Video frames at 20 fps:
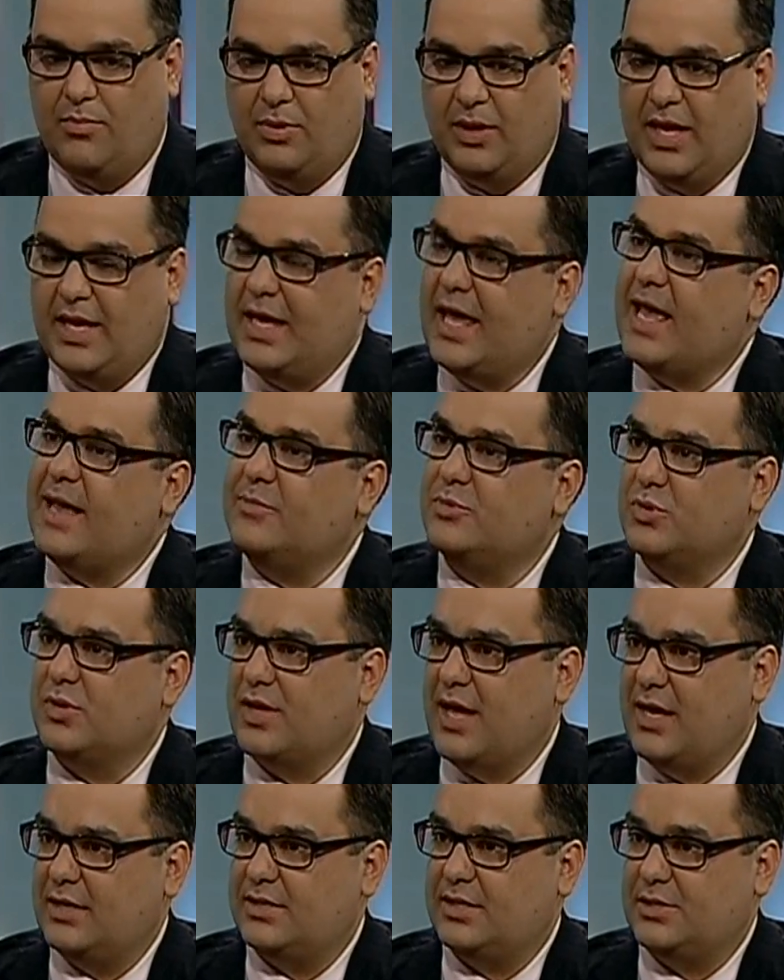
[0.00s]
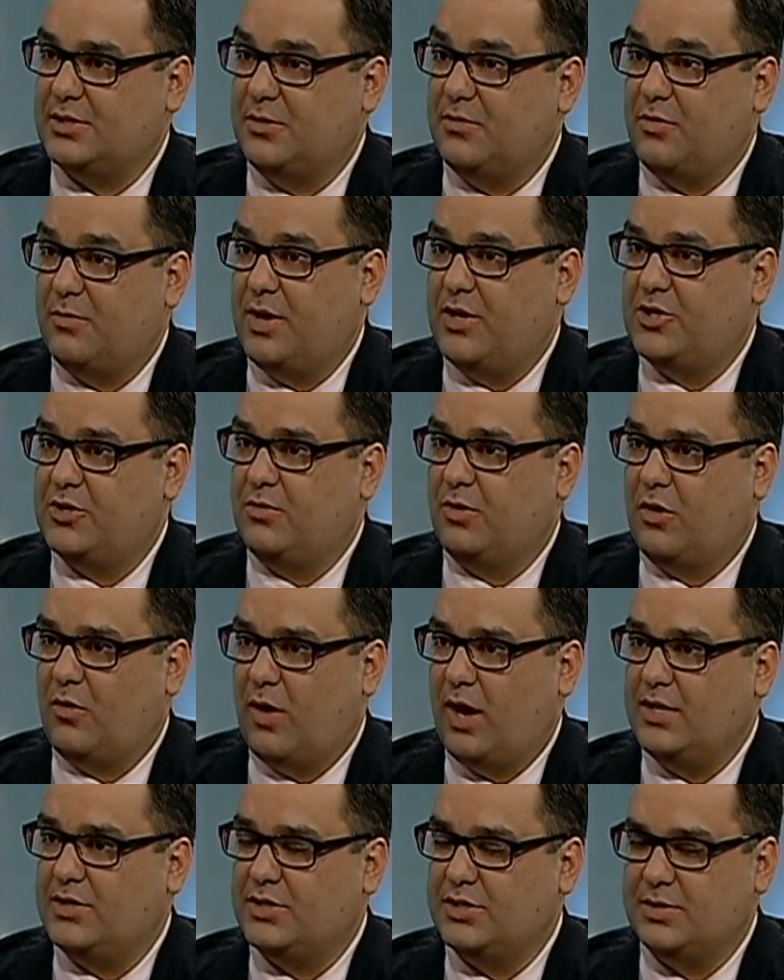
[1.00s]
play games with access to information
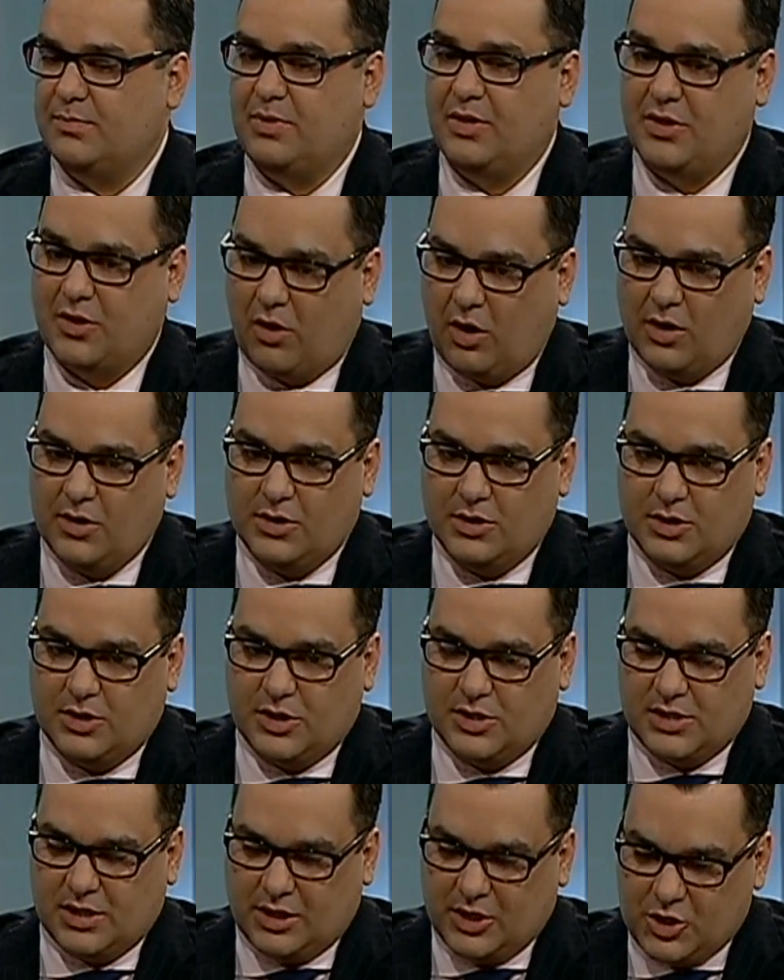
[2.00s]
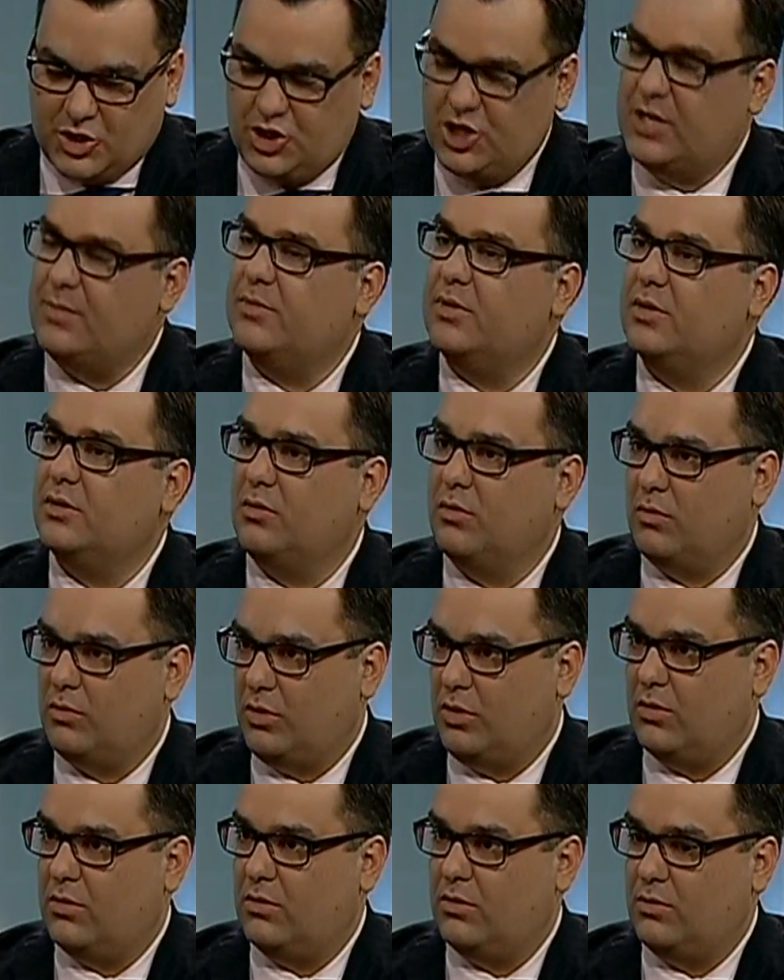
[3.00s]
requests, but there's a legitimate
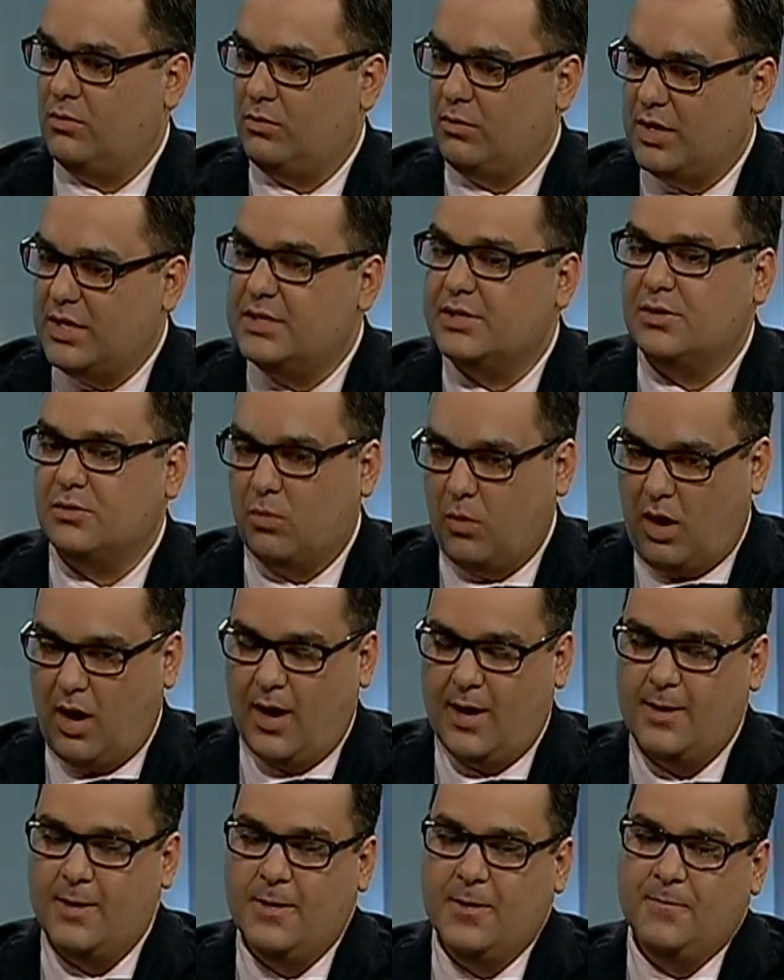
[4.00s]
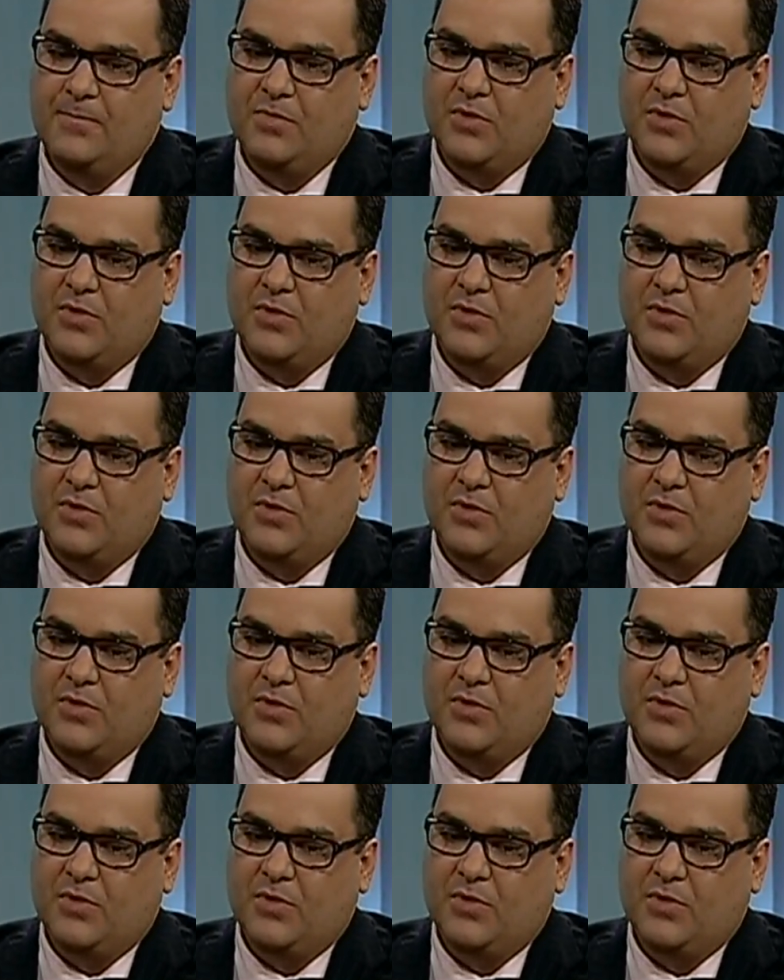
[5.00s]
reason why